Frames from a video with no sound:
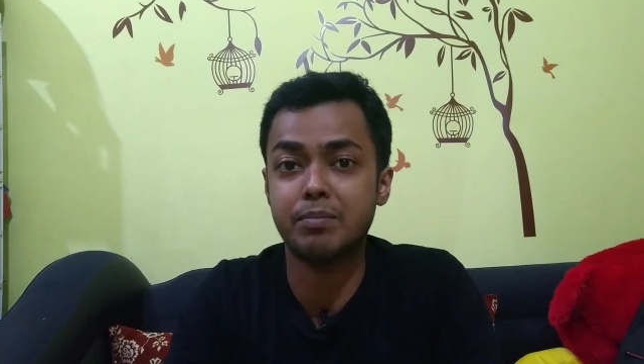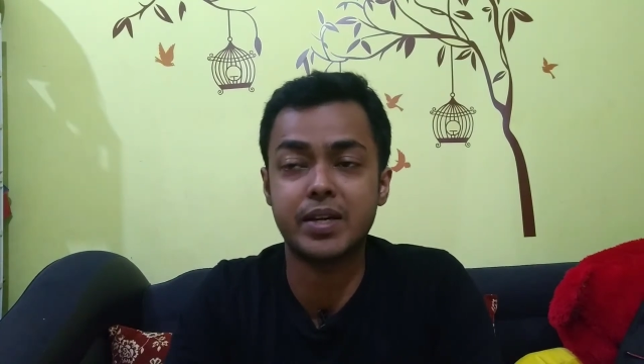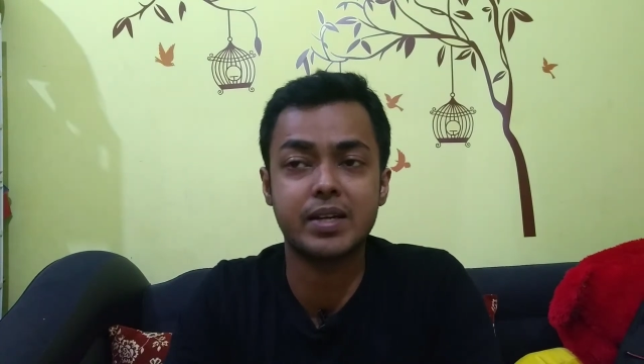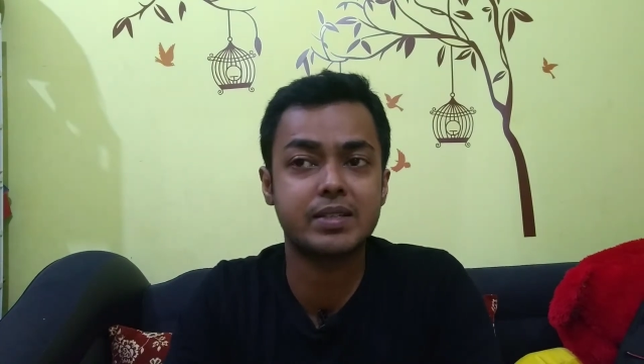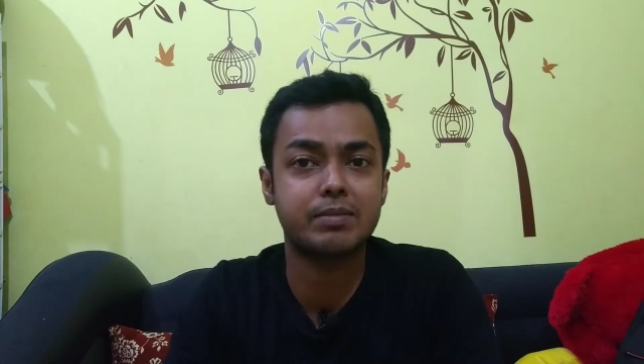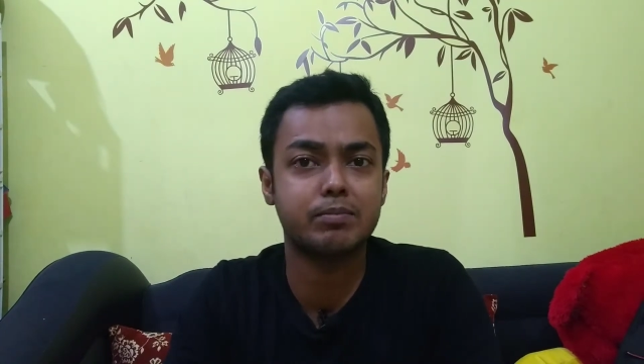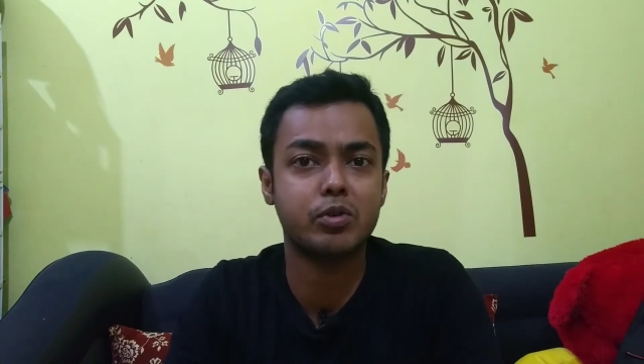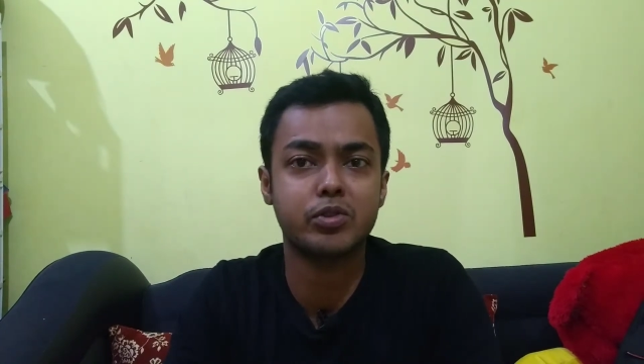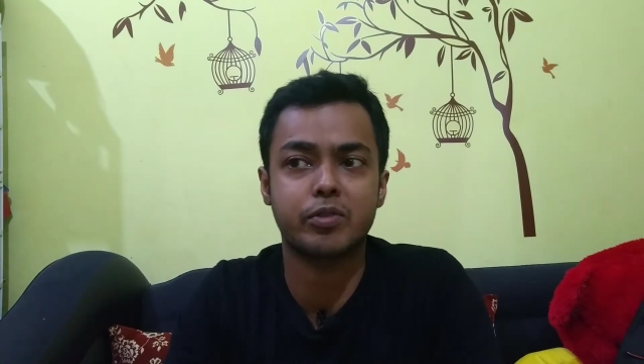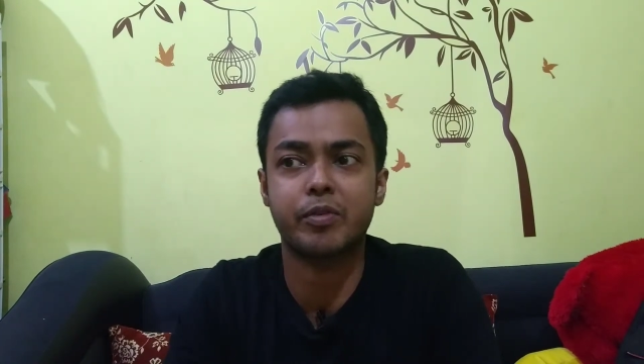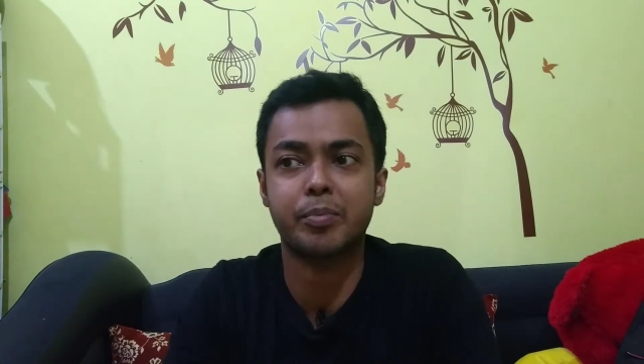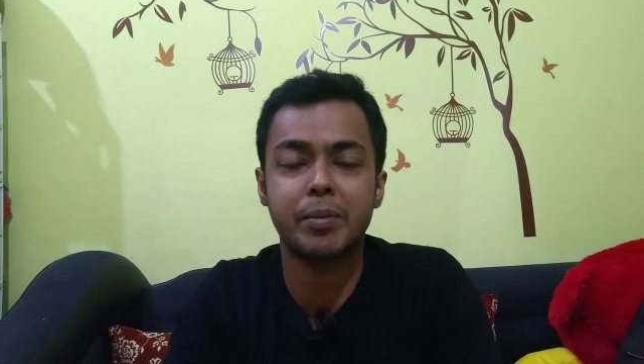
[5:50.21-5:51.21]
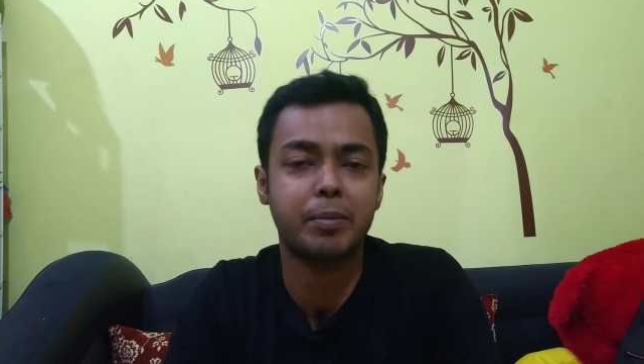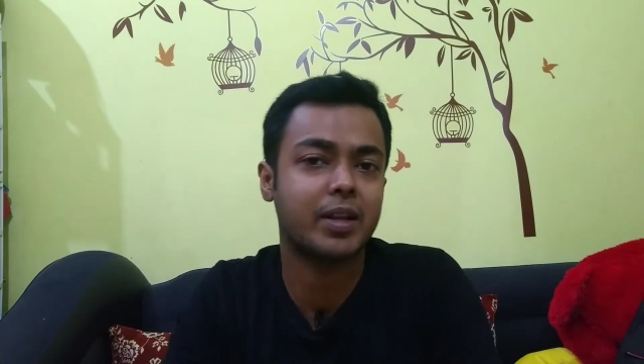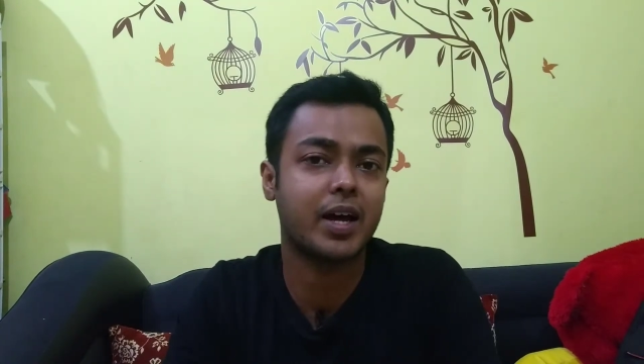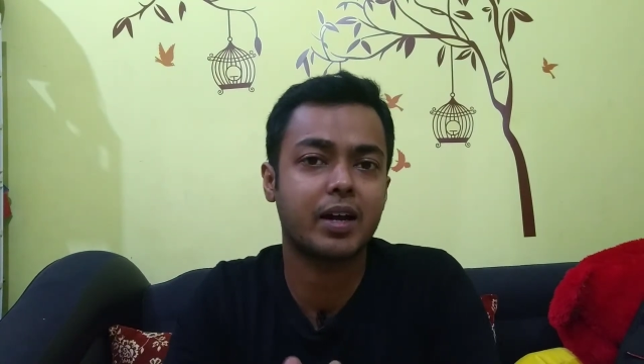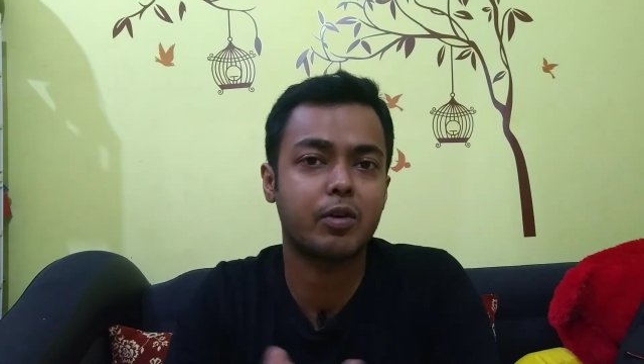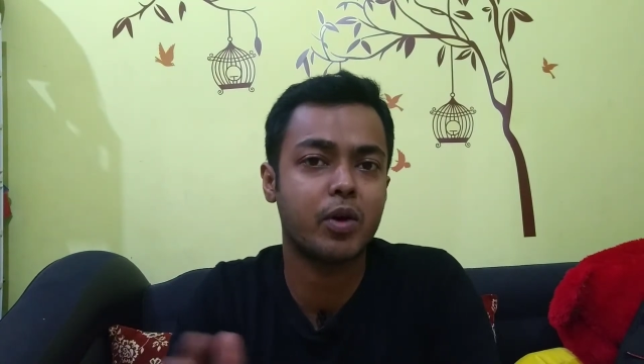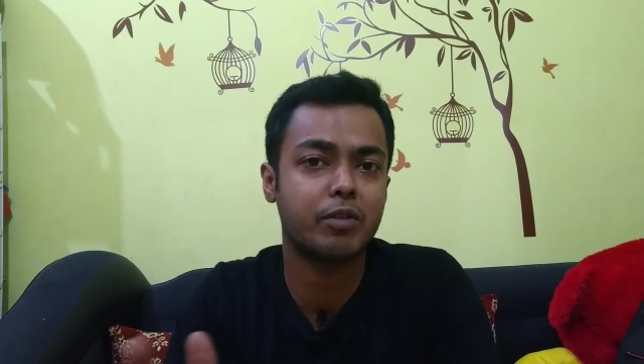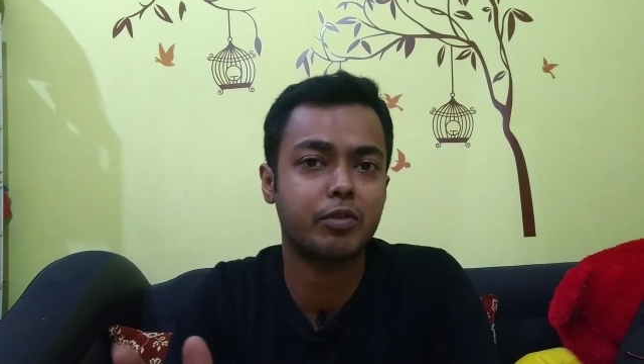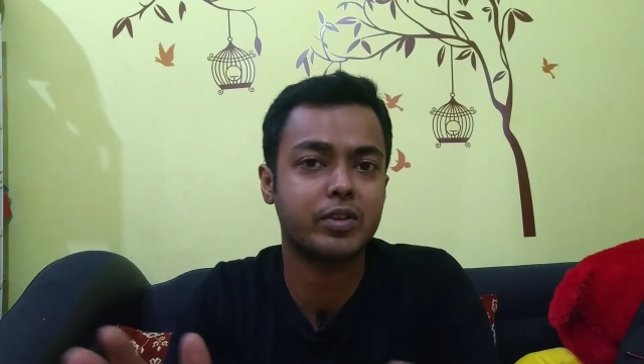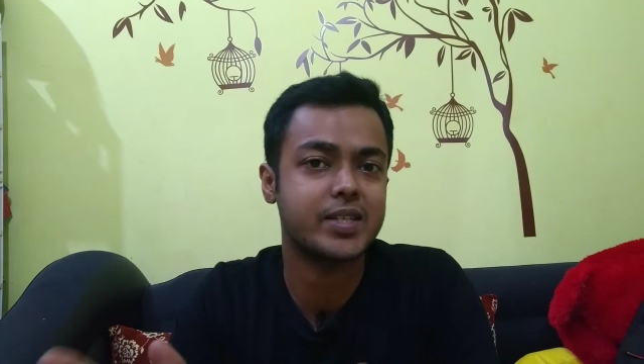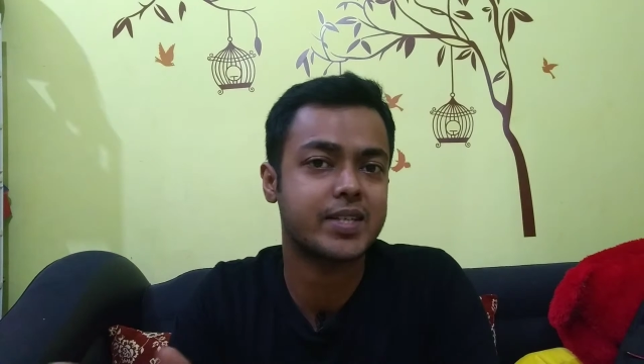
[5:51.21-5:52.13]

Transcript: because most of the people are going for these